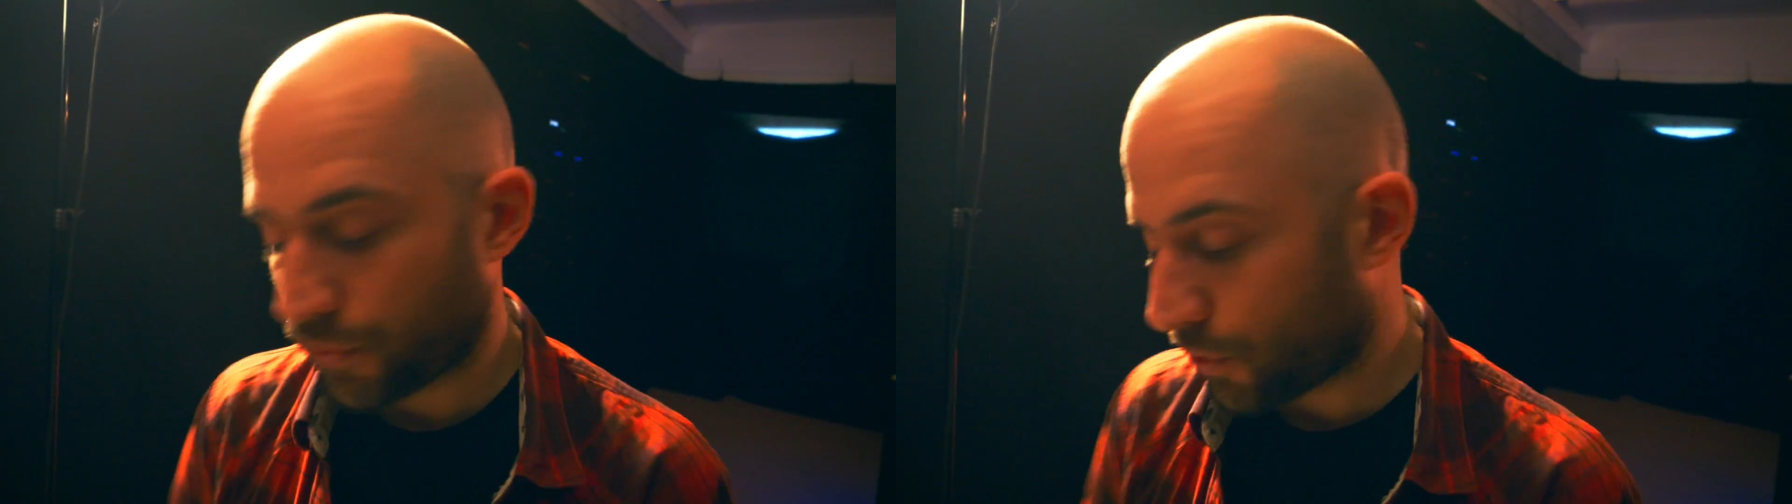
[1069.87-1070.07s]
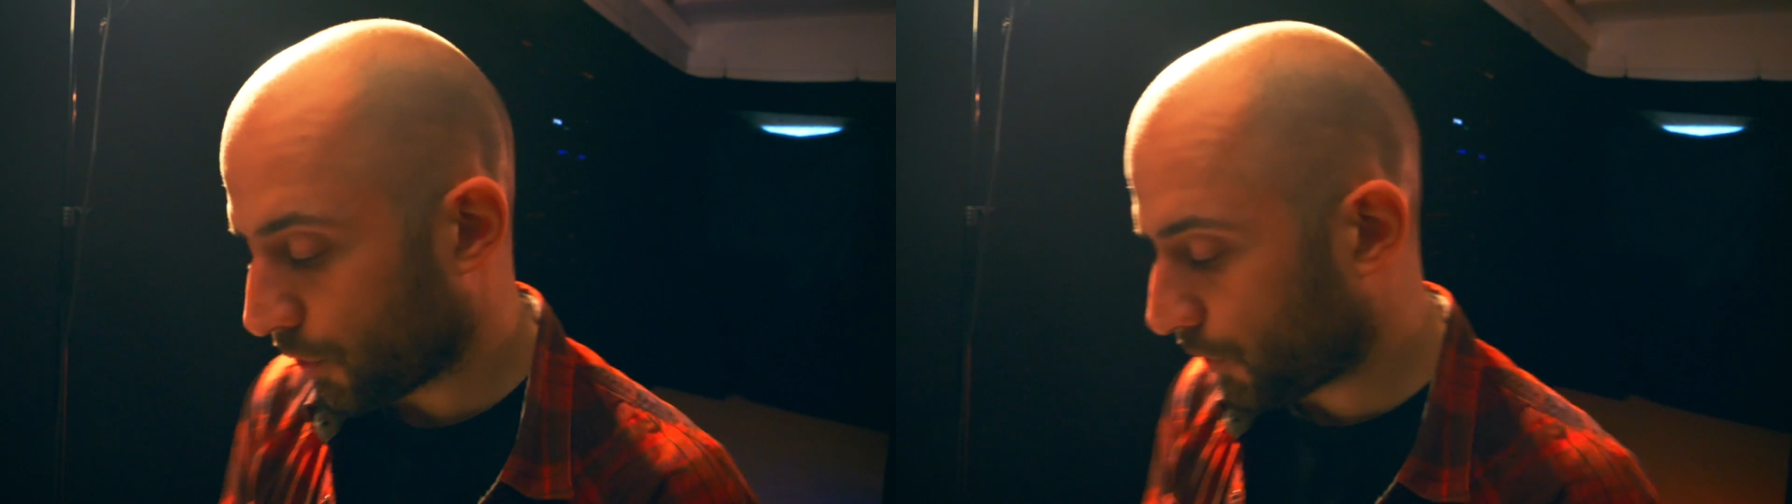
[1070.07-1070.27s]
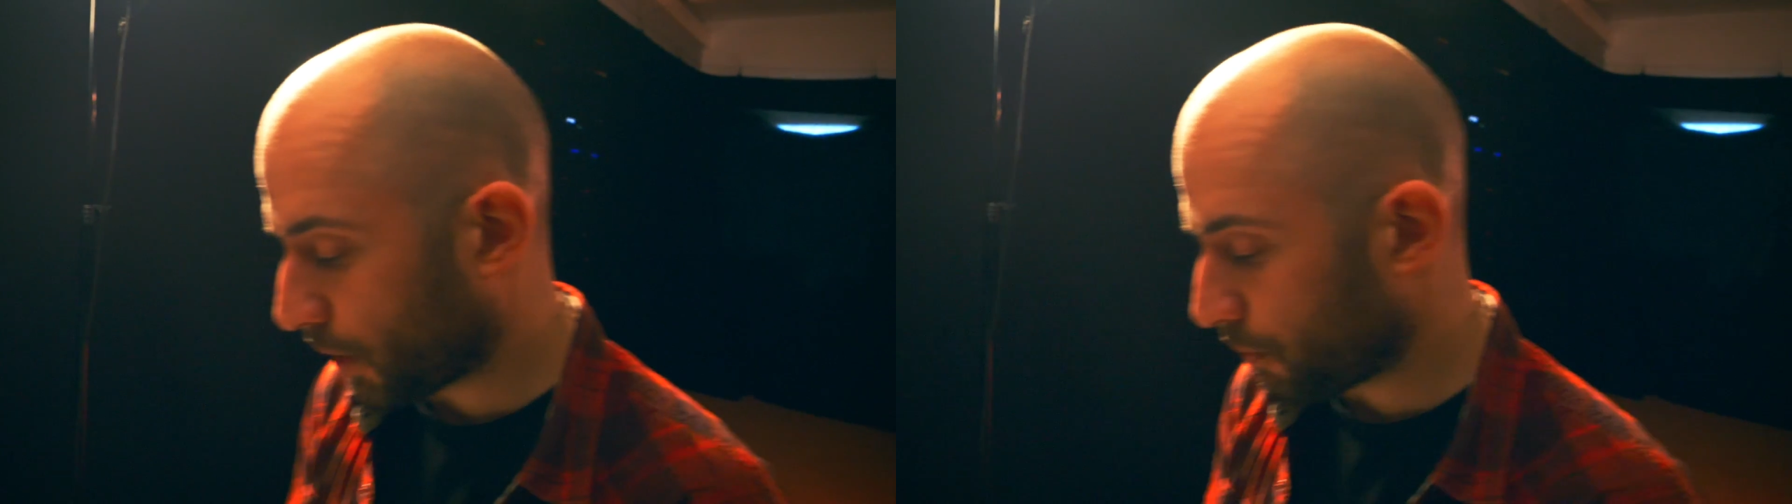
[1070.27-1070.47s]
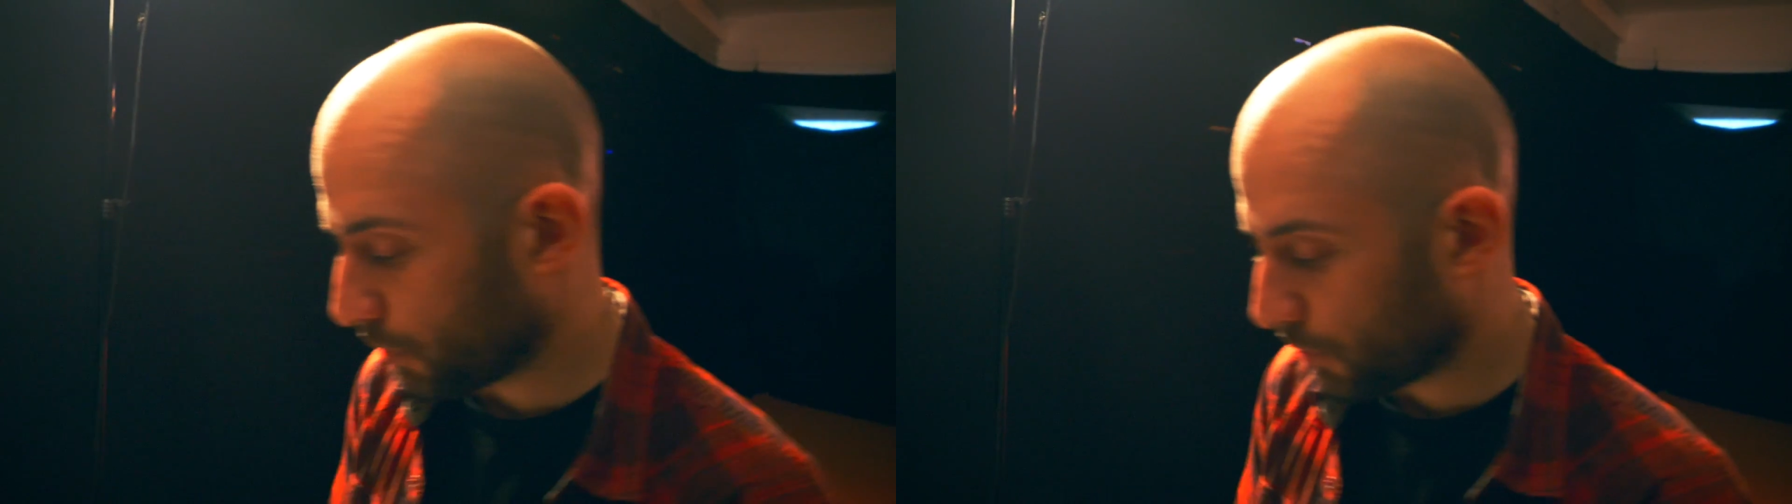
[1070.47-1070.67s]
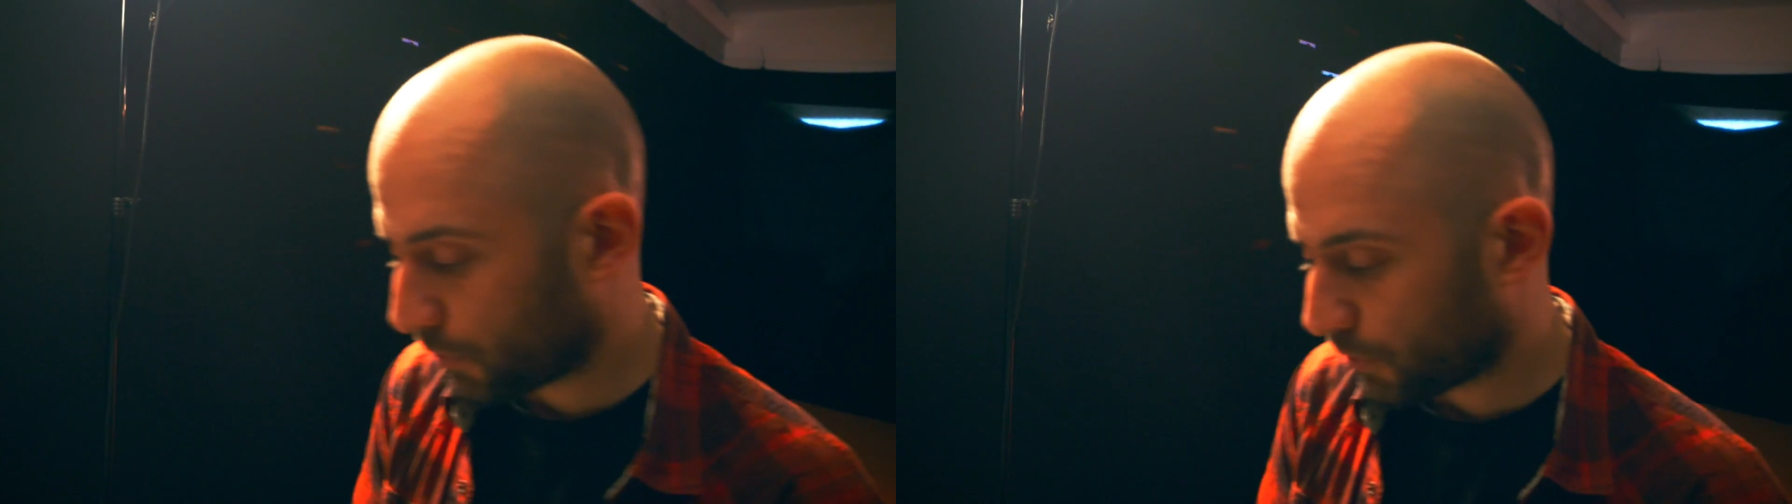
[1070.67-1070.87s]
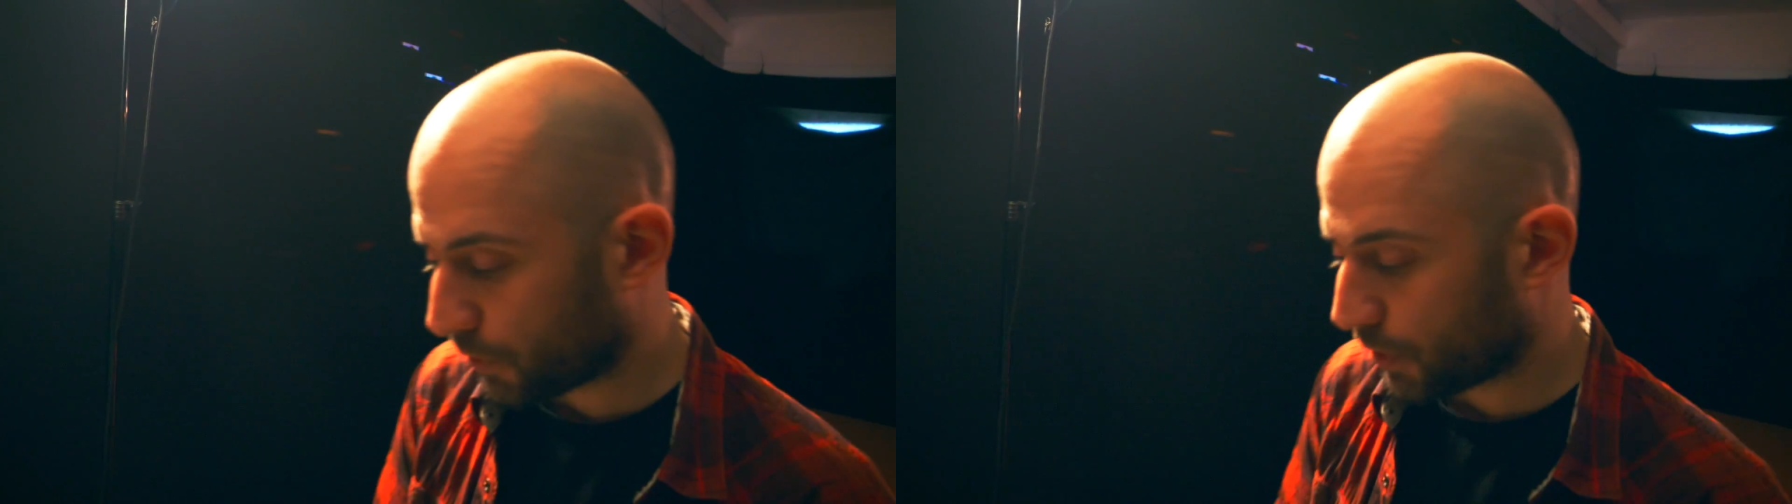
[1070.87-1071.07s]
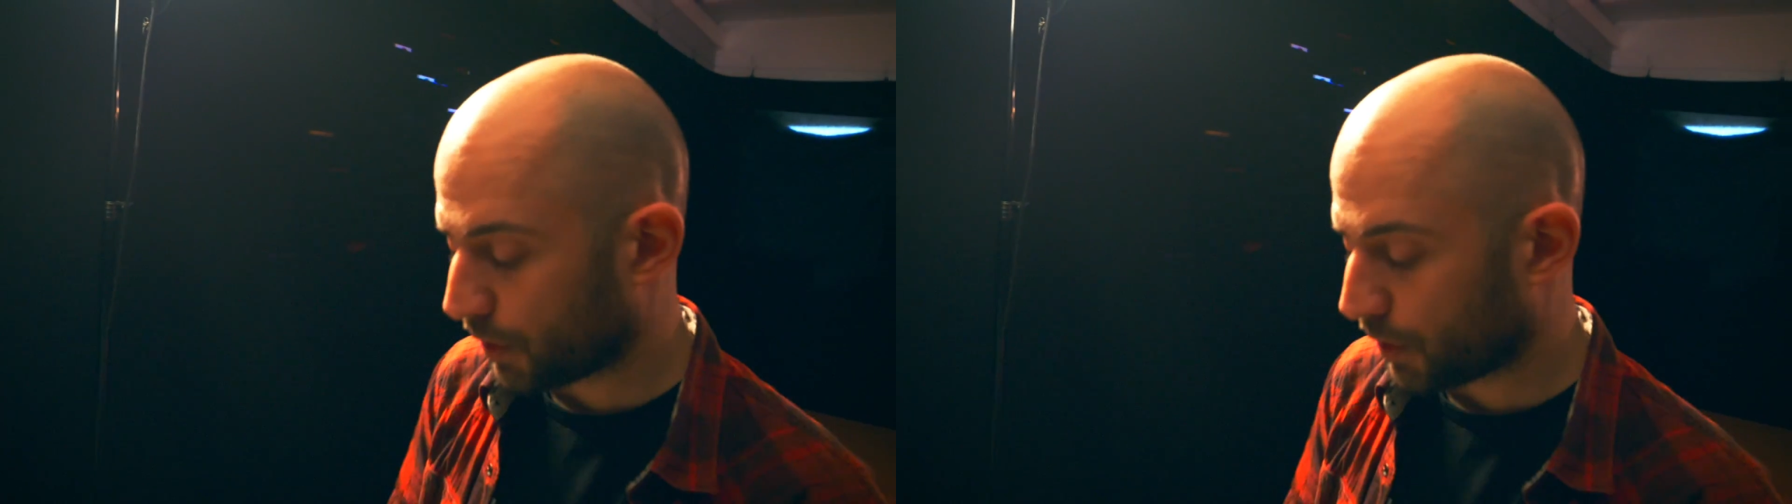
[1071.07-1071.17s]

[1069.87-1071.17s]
for your samples